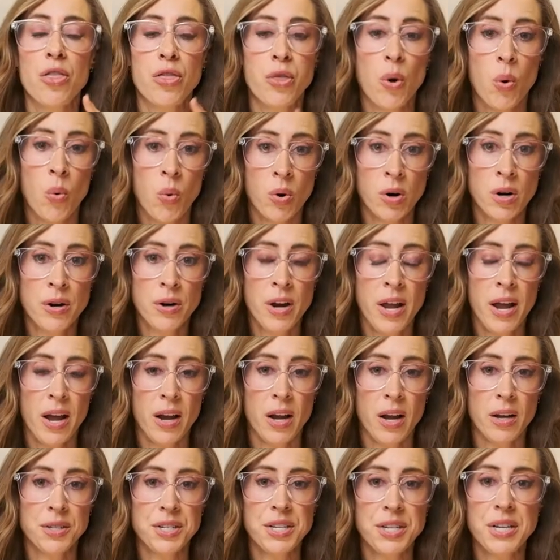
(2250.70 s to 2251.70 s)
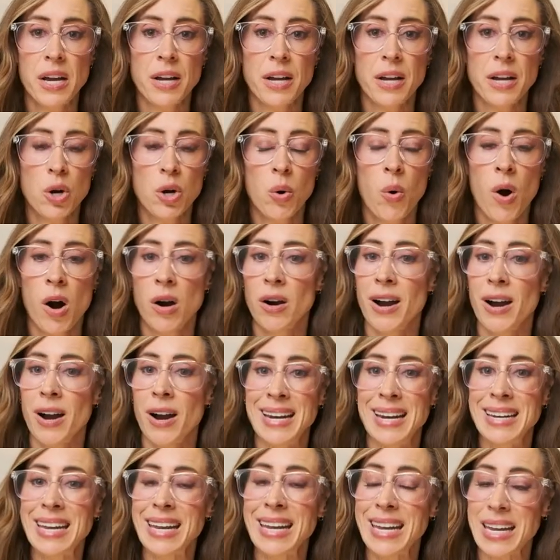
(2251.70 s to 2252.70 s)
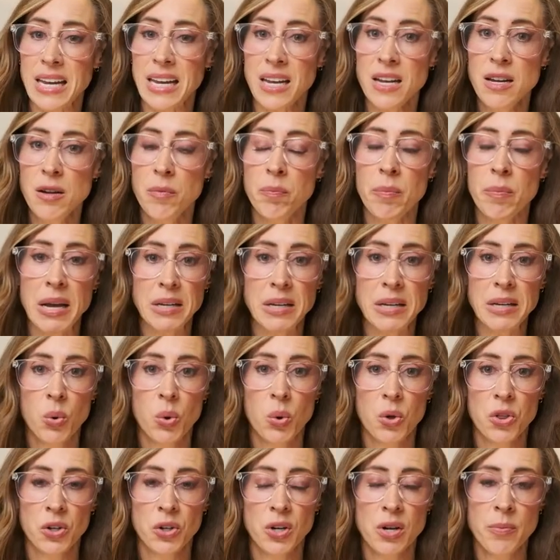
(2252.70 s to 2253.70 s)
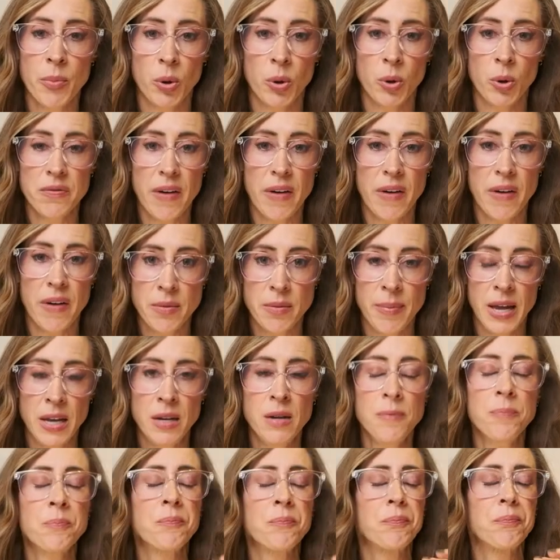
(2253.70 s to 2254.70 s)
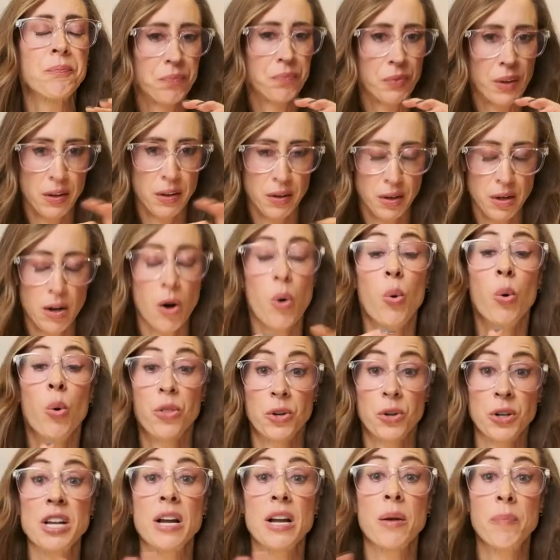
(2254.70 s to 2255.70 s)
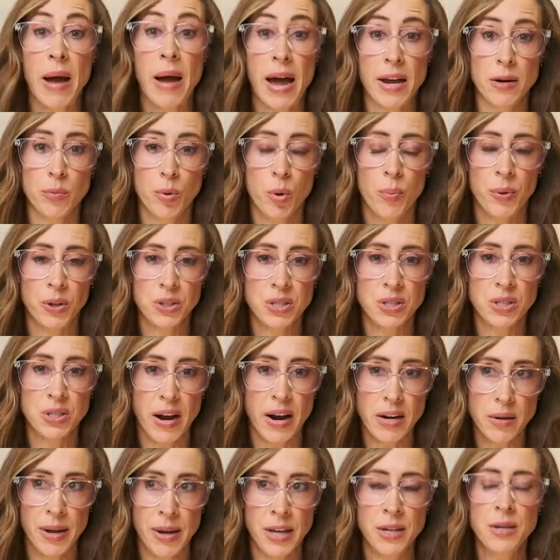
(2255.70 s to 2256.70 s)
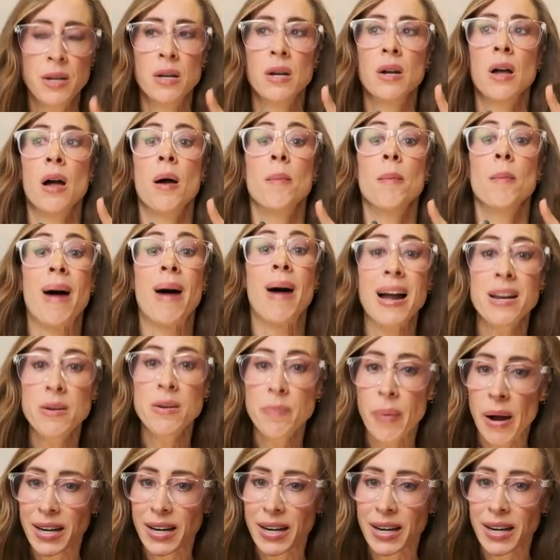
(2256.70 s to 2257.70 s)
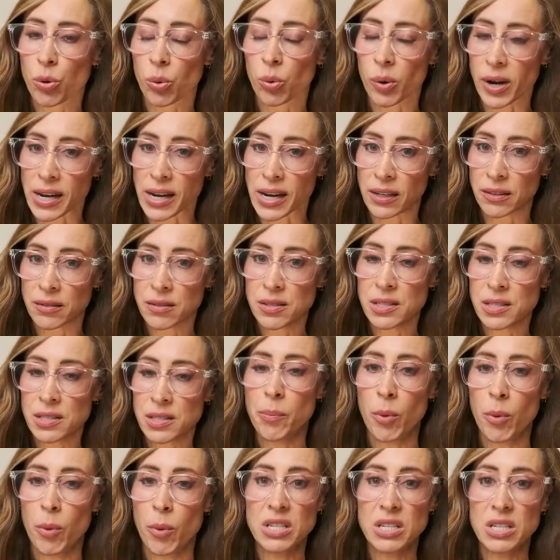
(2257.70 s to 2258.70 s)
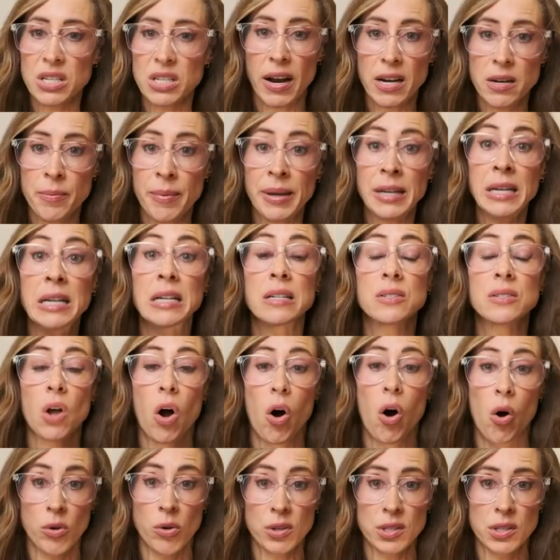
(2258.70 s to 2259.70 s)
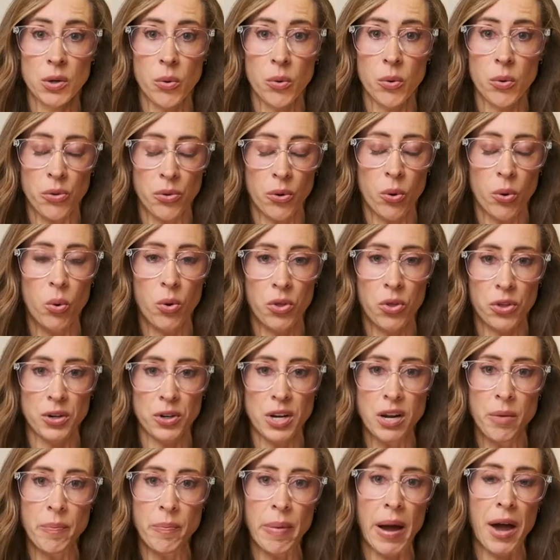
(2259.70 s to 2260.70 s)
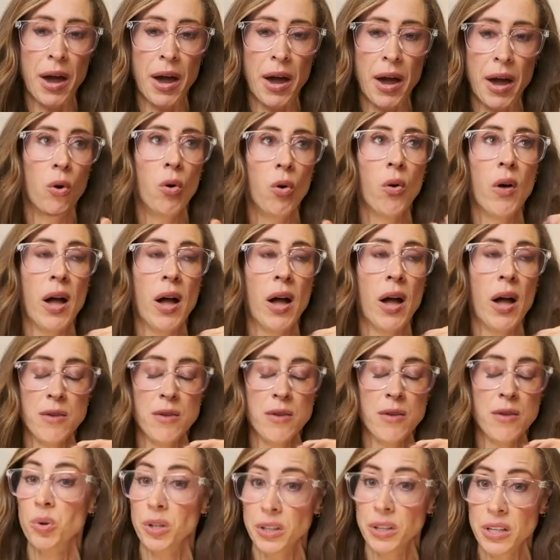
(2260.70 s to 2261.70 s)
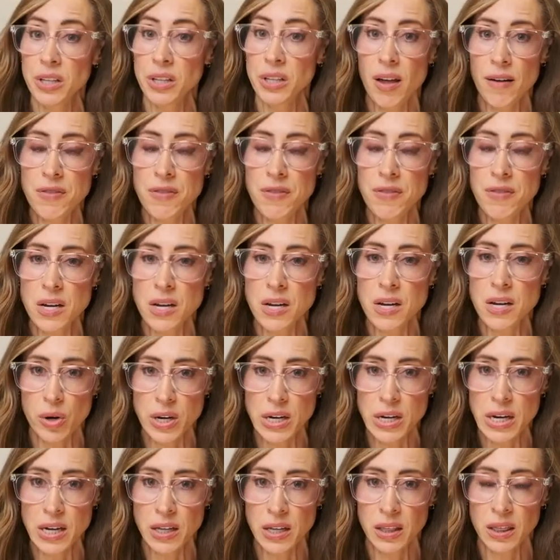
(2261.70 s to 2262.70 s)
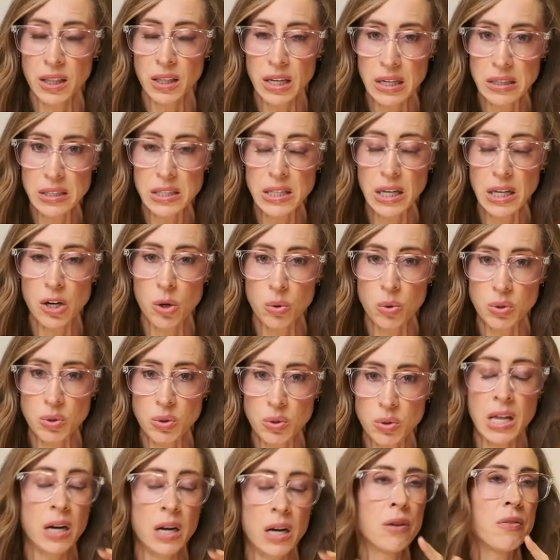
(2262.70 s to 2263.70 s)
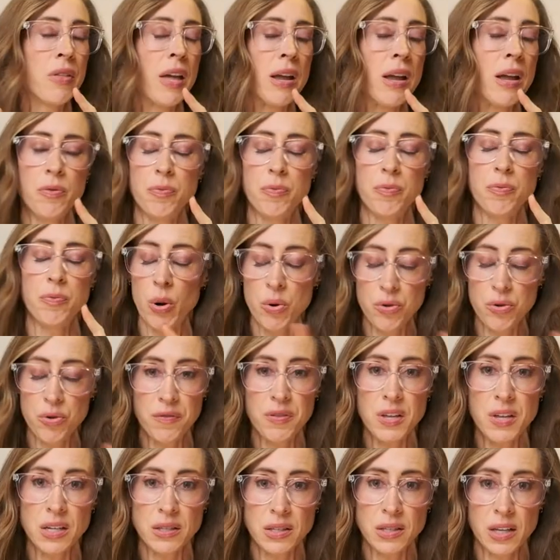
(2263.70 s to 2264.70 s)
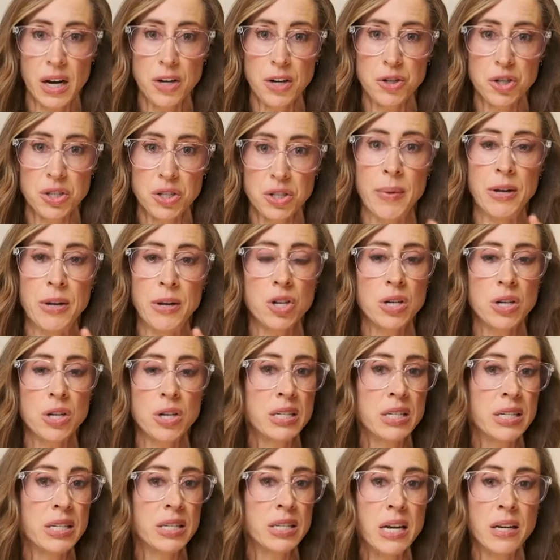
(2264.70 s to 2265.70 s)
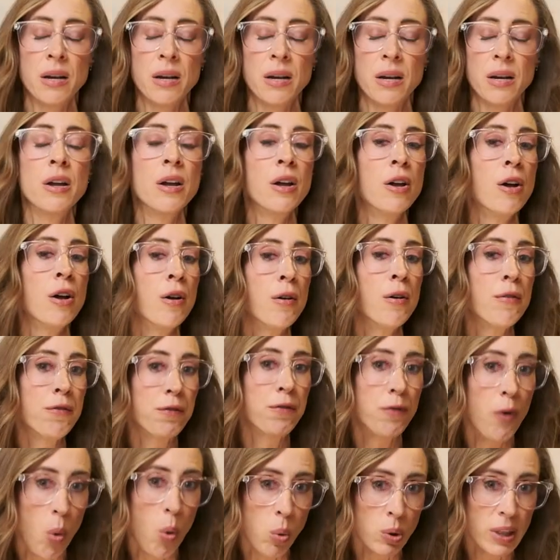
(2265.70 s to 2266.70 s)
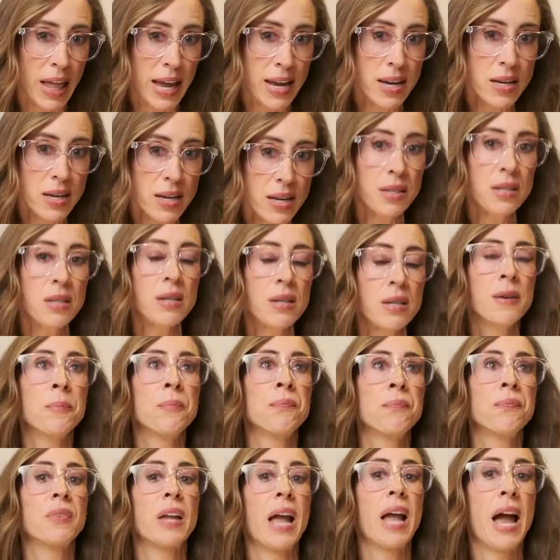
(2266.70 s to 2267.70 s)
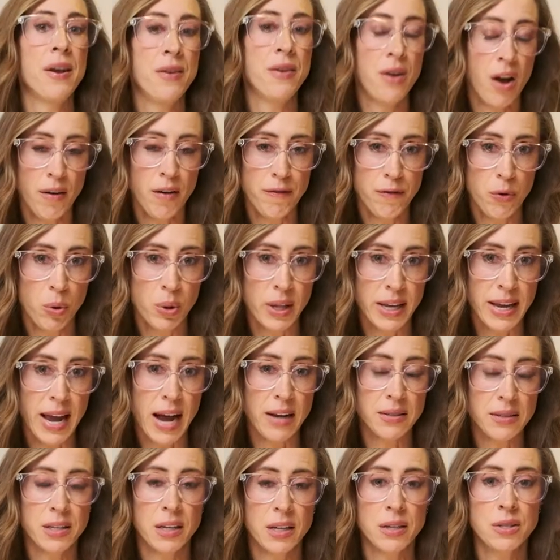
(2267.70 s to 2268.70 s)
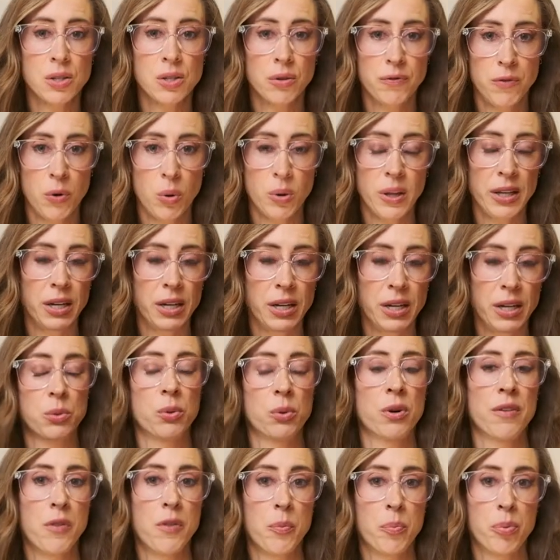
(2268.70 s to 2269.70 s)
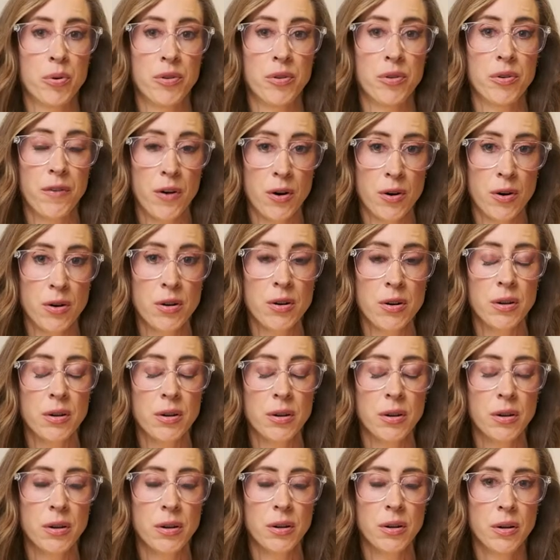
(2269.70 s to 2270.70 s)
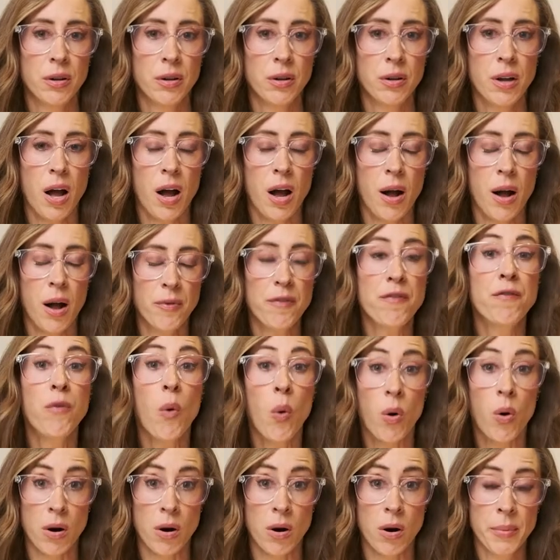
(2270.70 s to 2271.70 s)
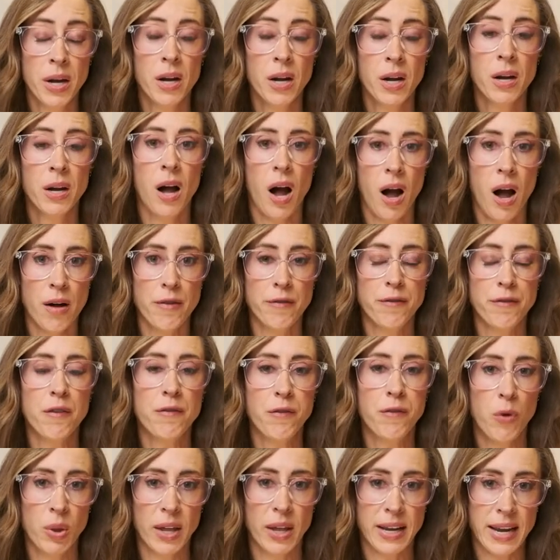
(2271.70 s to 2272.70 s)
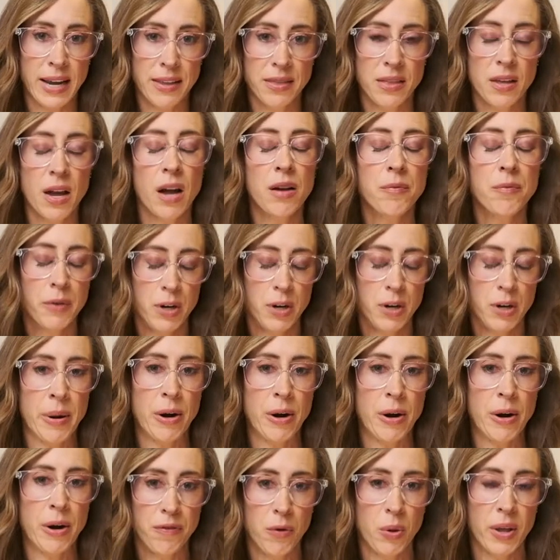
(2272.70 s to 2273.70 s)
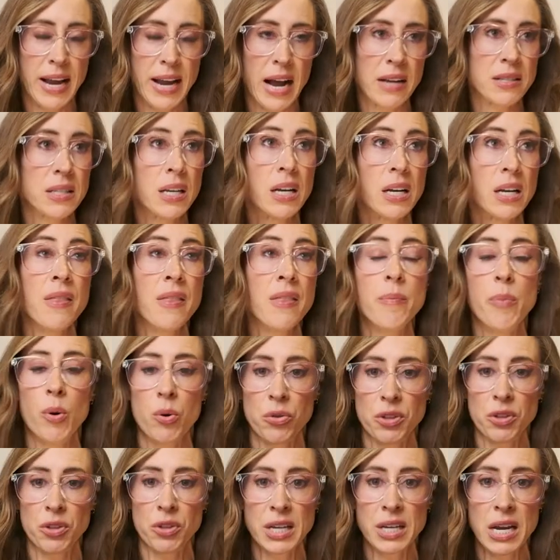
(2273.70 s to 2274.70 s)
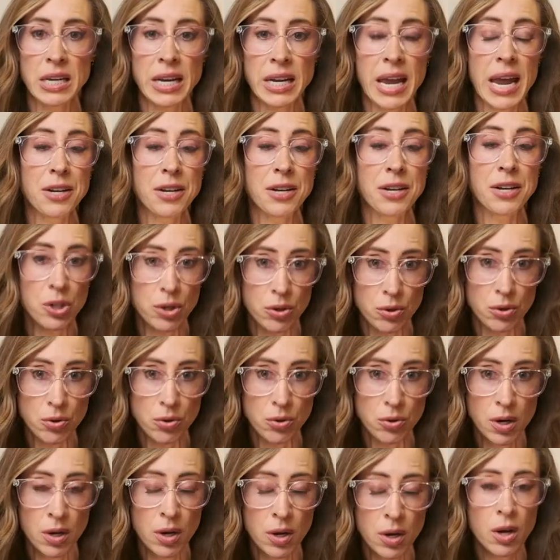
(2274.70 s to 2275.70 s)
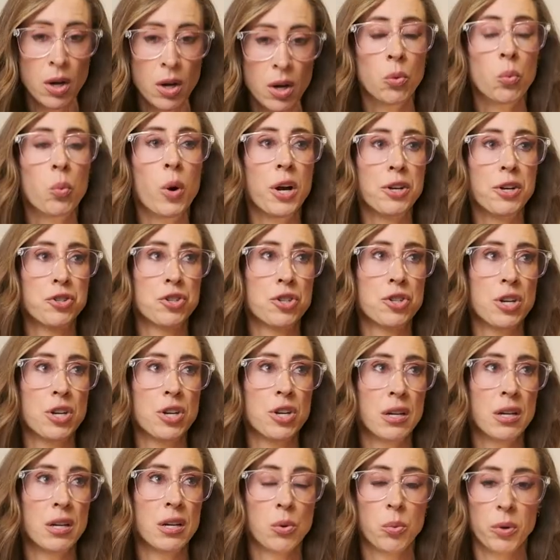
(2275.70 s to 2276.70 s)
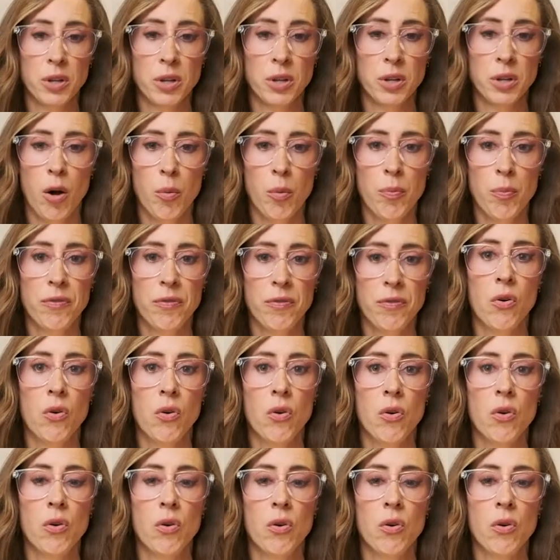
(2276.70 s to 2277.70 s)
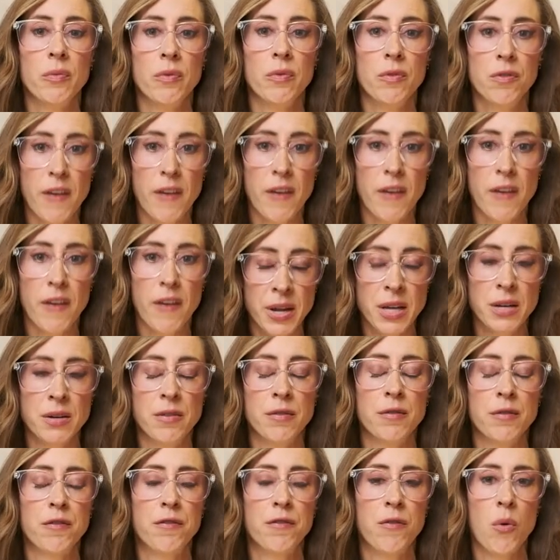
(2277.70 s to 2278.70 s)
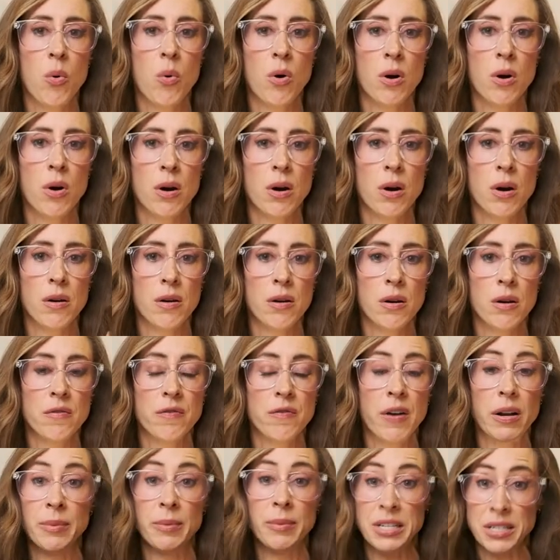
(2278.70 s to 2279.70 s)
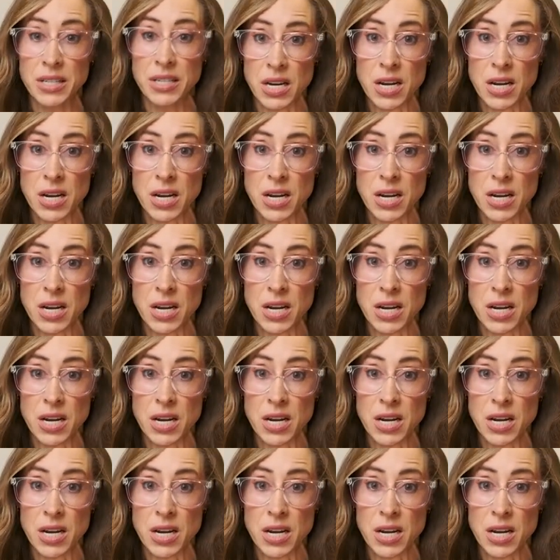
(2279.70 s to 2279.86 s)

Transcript: Thorne, T H O R N E, makes a whole 30 multivitamin, whole 30 compatible multivitamin. Mind Body Greens multivitamin is also whole 30 compatible, and I really love the ingredient list that goes in there. They, both of these that I just mentioned contain folate and not folic acid. So, folate is sort of the preferred um, form of folic the, compared to folic acid, and they both contain K2, which is a really helpful vitamin for vitamin